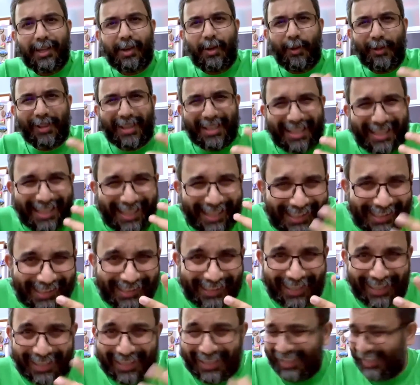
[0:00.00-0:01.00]

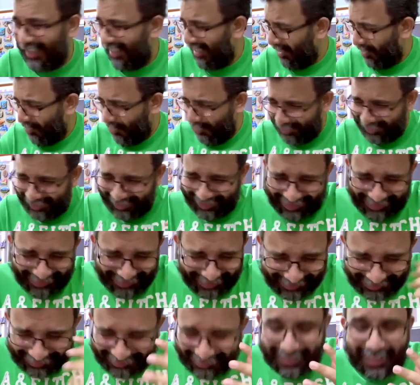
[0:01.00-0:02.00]
consistency,
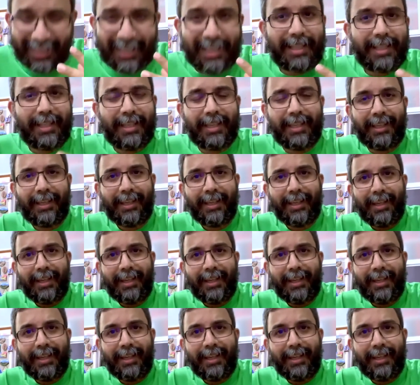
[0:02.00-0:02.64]
consistency.